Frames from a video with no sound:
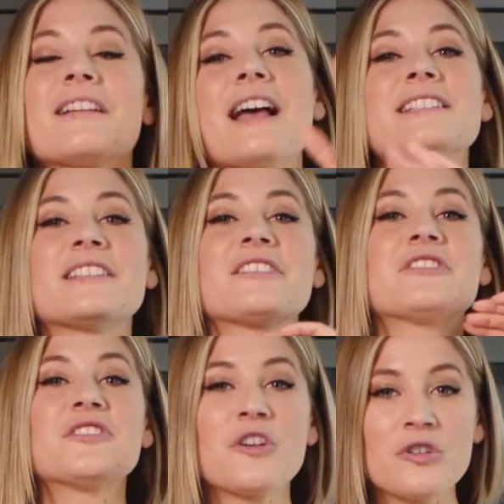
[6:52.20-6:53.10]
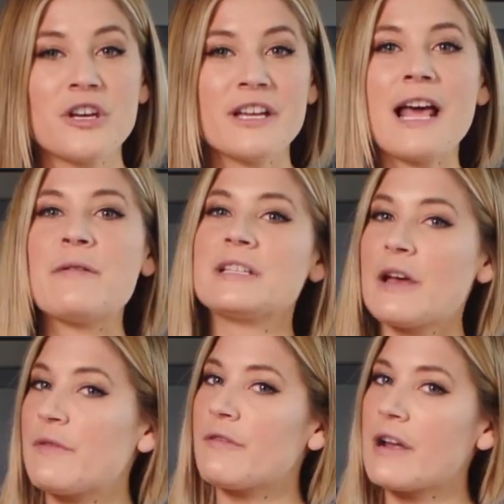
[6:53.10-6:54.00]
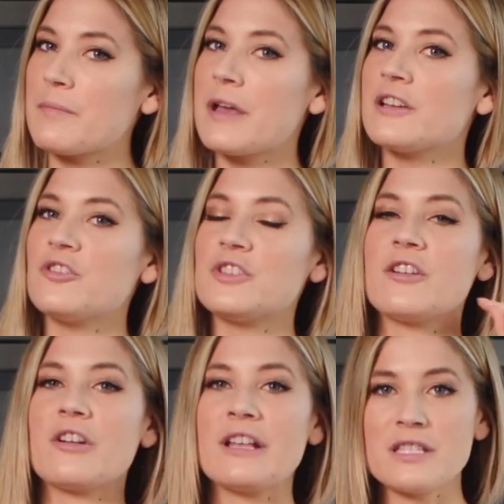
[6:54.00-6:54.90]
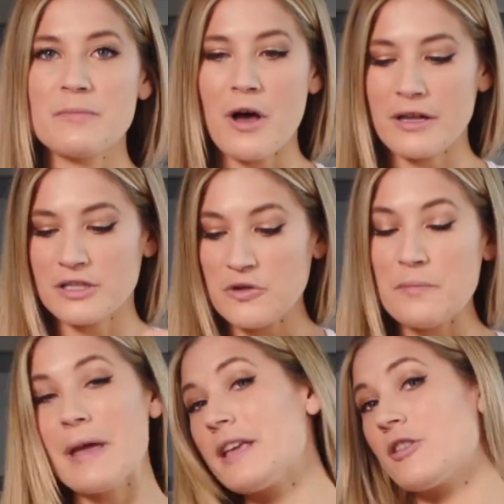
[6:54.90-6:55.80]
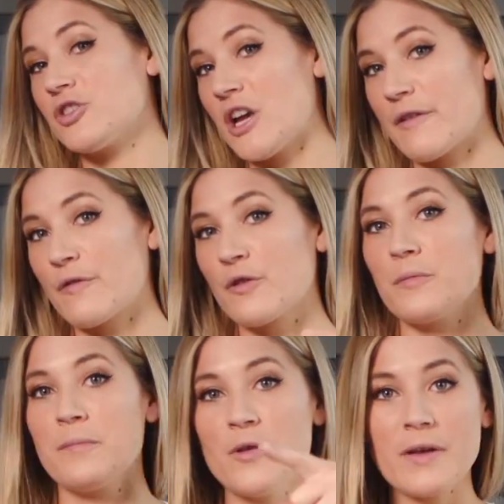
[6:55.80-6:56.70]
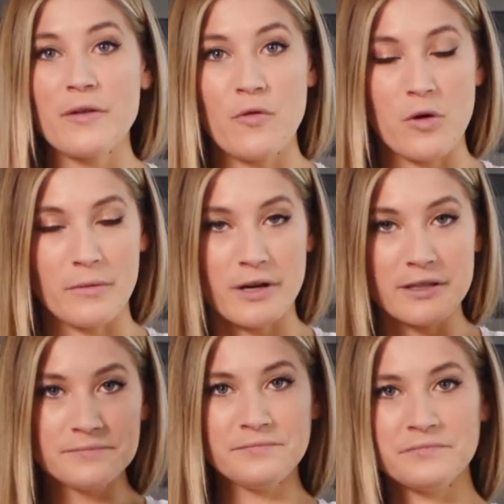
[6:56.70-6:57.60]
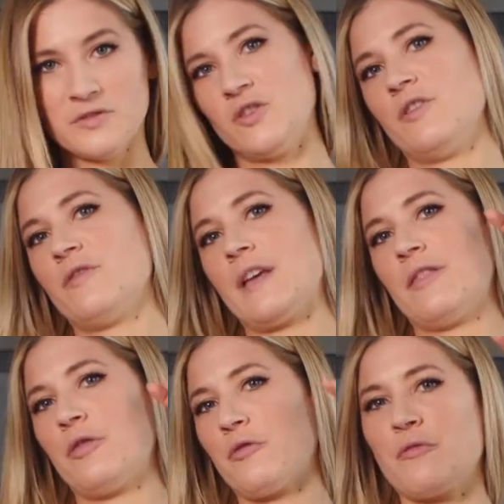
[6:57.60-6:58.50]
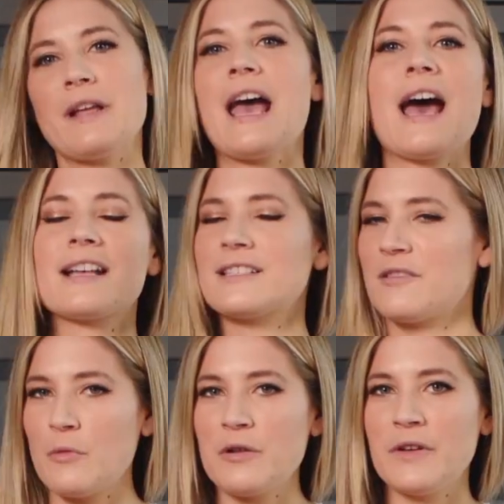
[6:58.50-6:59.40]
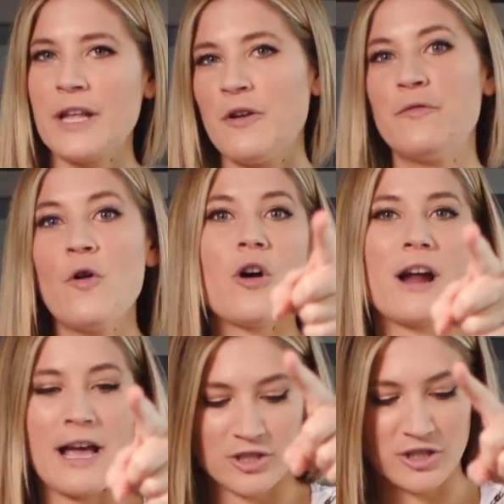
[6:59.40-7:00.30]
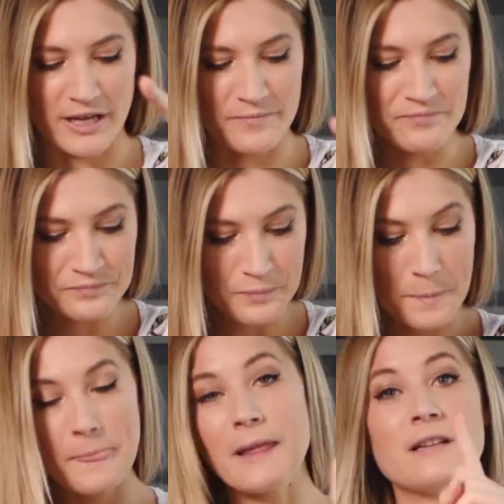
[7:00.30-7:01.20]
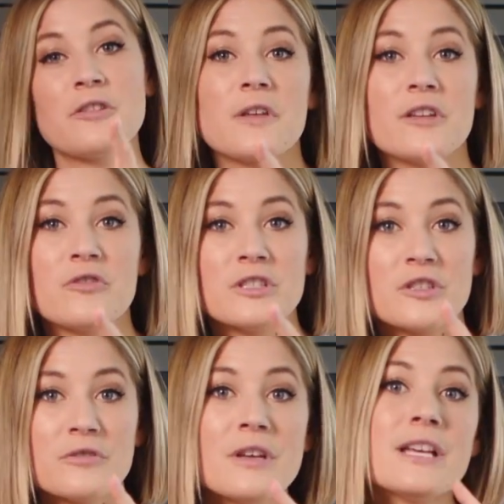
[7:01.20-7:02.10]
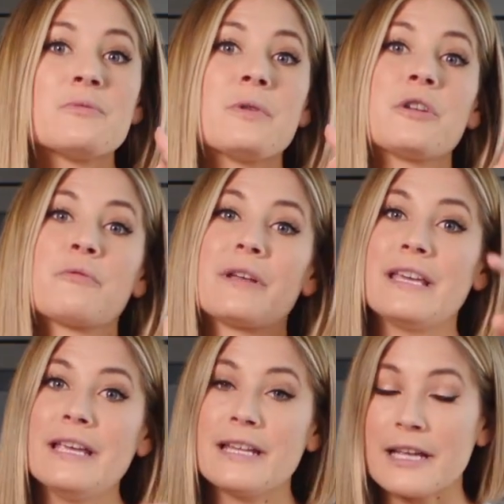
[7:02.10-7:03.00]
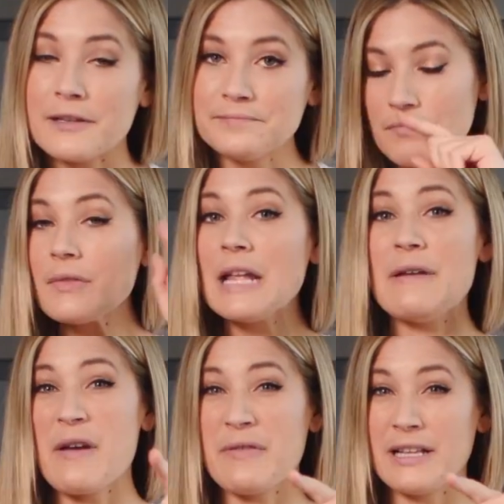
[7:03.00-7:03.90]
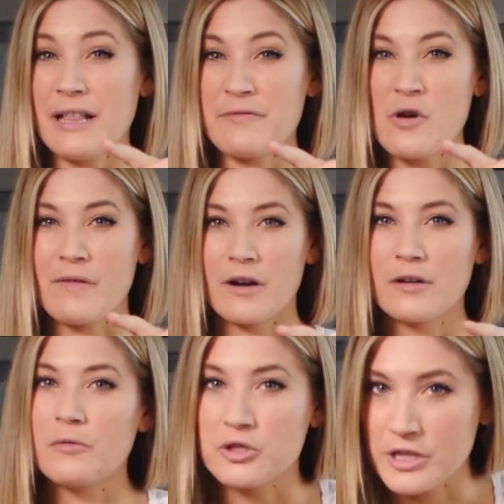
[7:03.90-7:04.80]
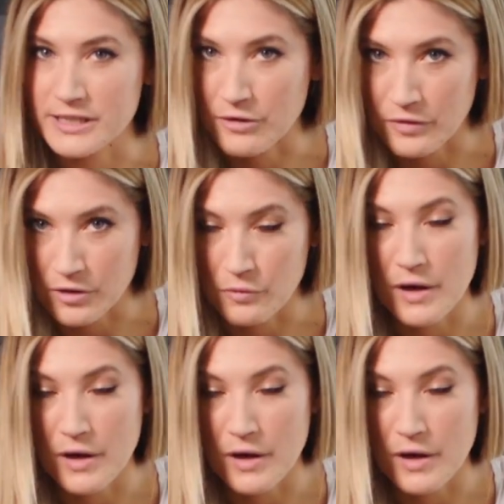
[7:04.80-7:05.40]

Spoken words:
Guys, this is so good. I would definitely recommend using your Instant Pot to make your jackfruit moving forward. So you get 3 hacks in one video, 4 actually. Another thing you can do is when you reheat it, if you have any left over, which I doubt that you